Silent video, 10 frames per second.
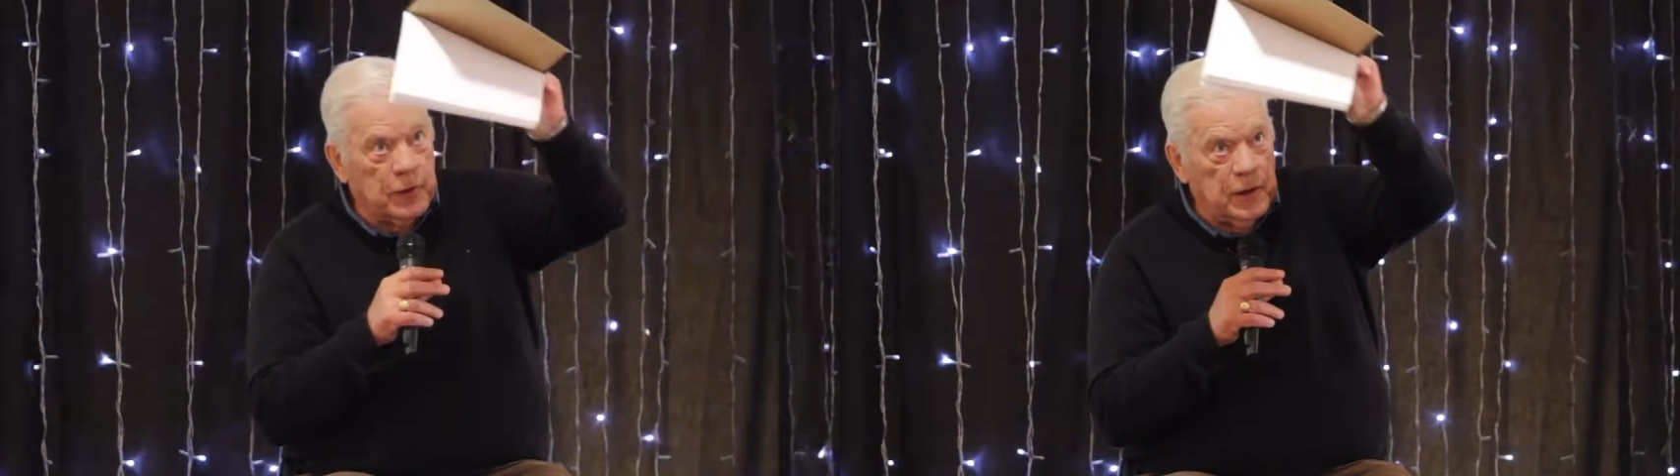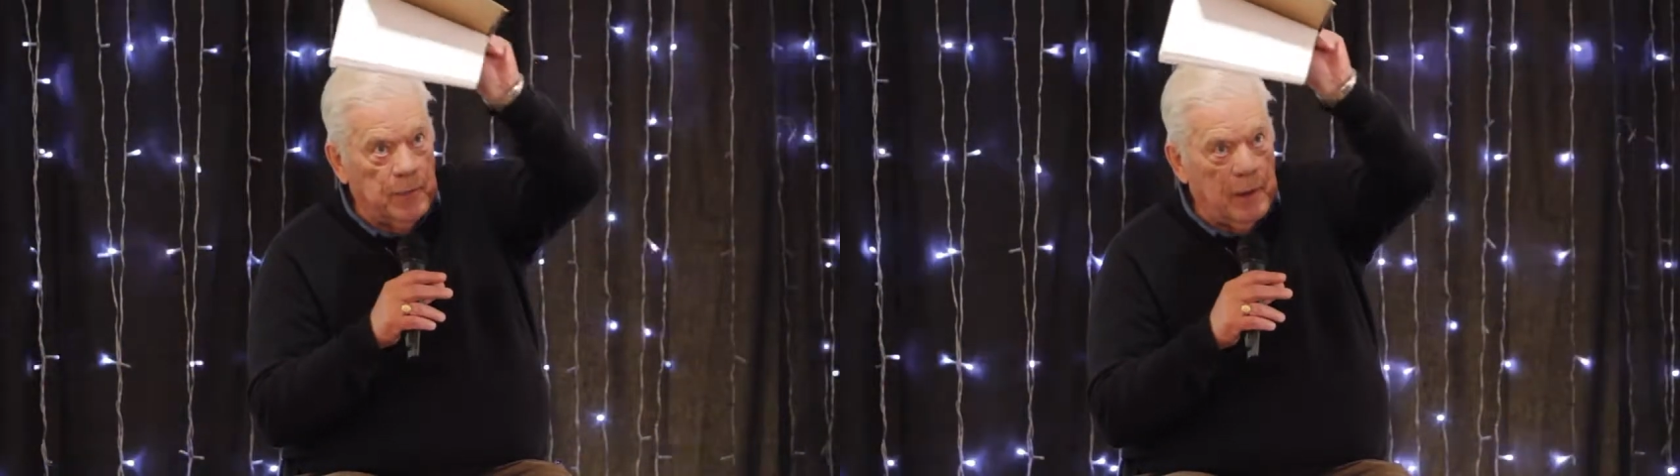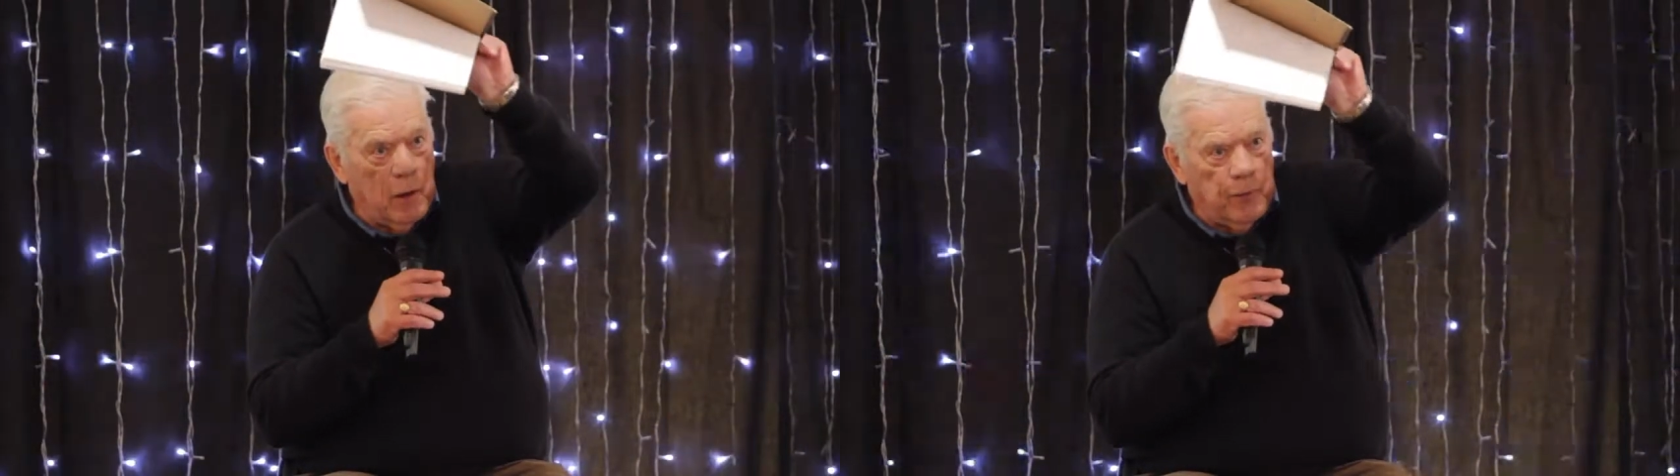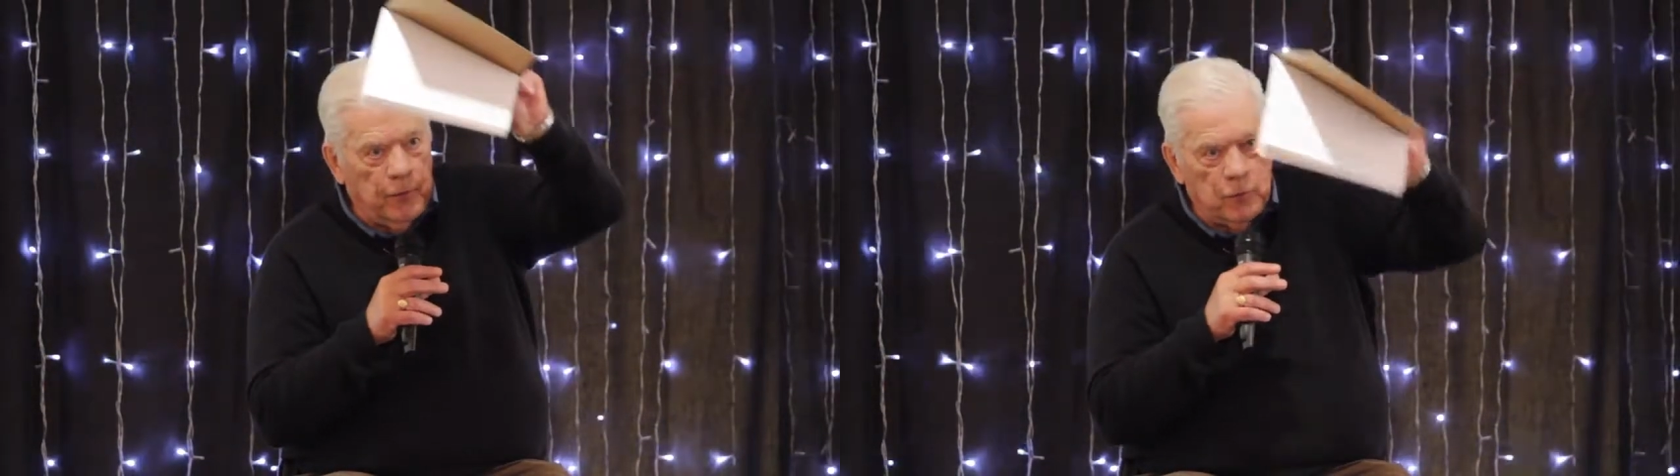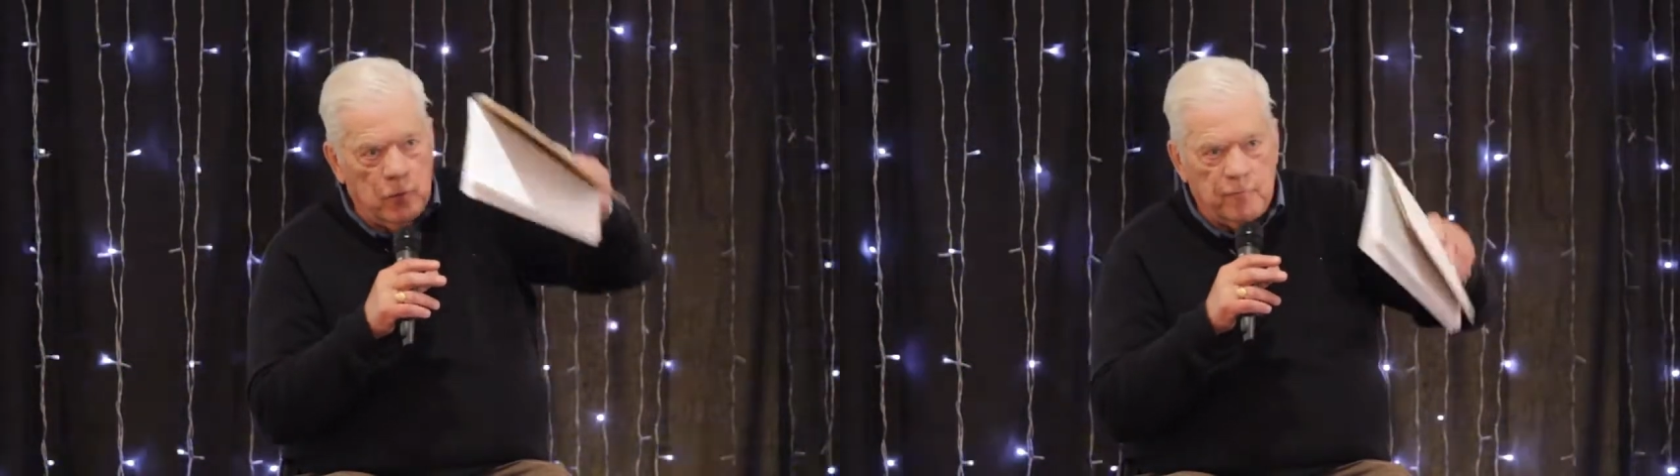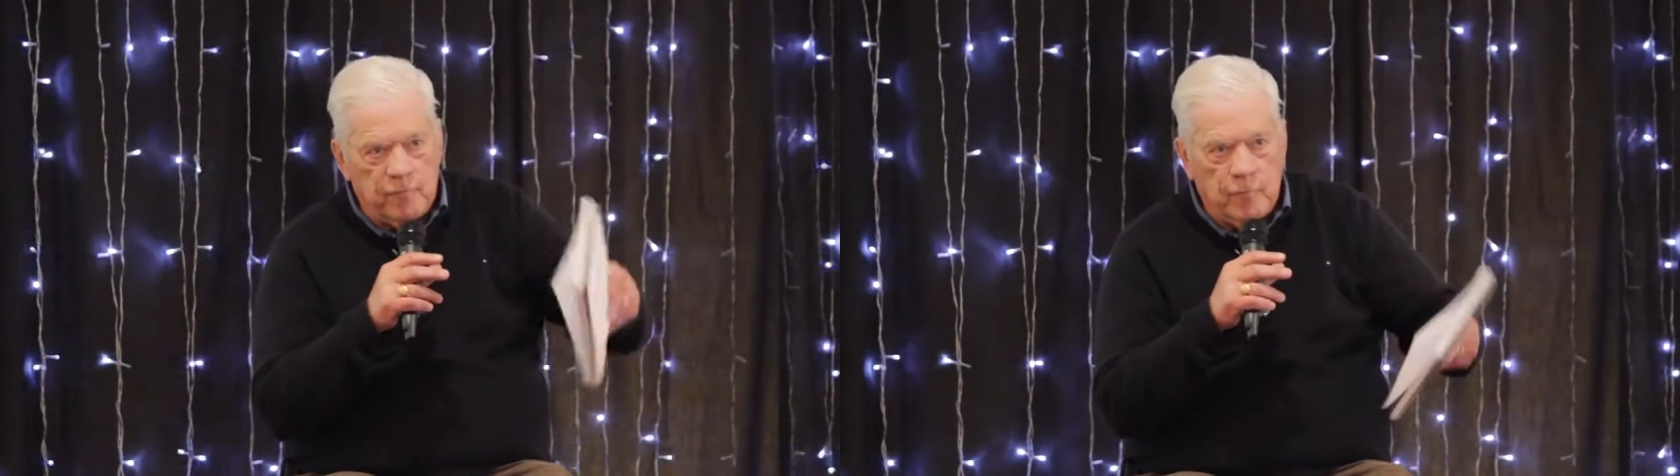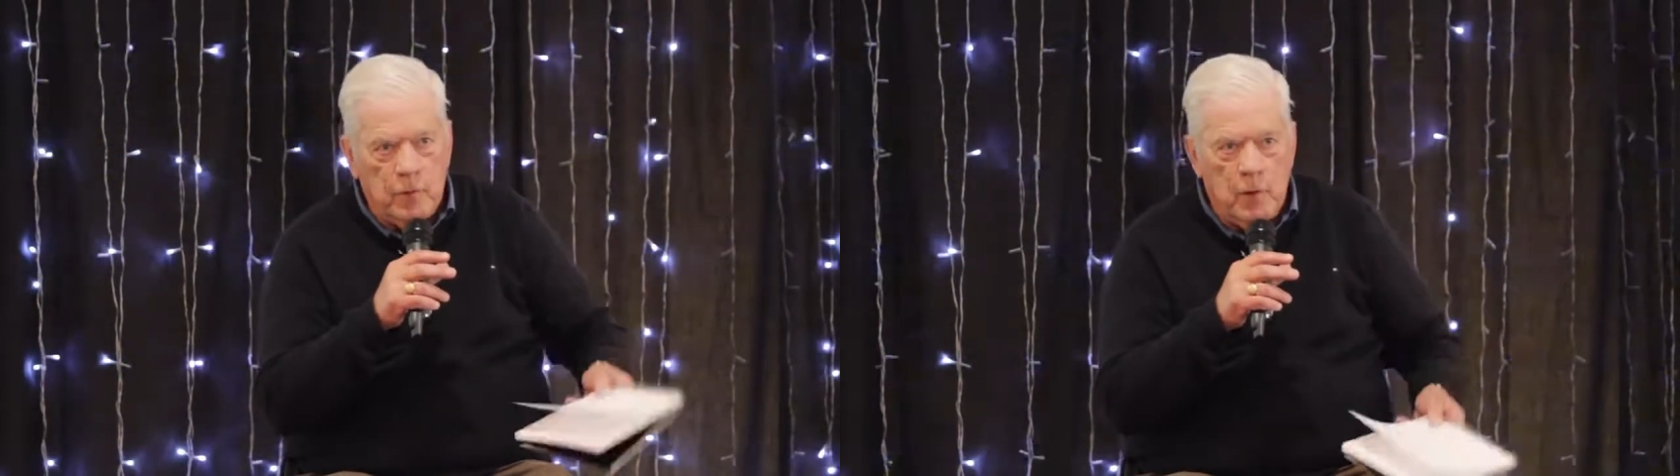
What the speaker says: it can be on the roof.